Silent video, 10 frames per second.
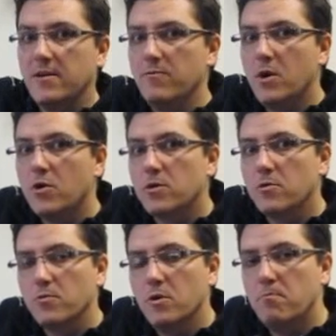more
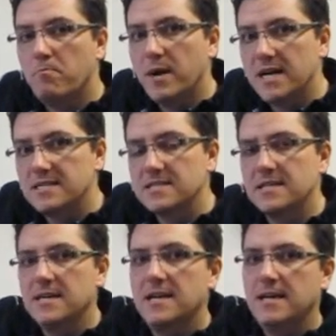robust
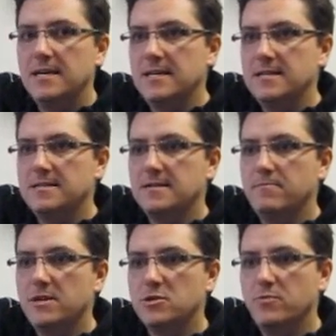and
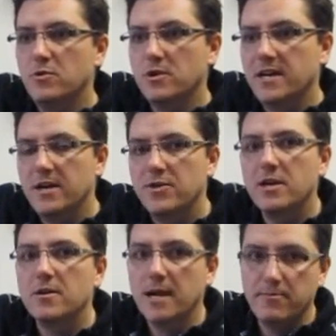much more
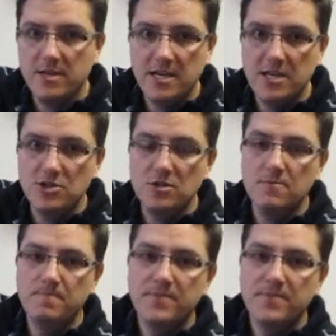healthcare application.